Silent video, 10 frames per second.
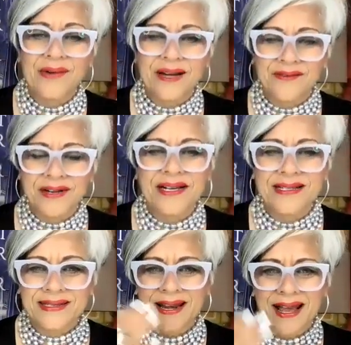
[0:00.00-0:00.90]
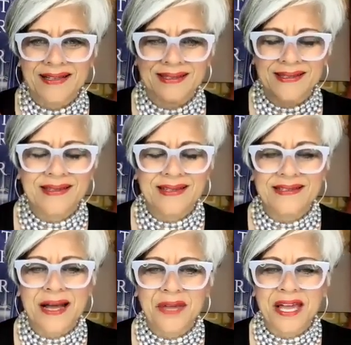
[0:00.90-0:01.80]
whatever it is, that acid that's
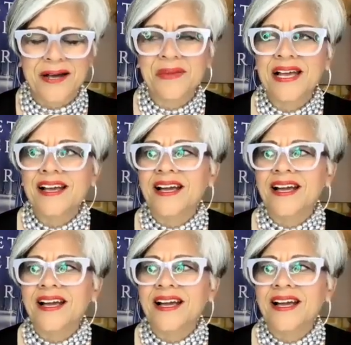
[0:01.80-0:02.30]
coming up.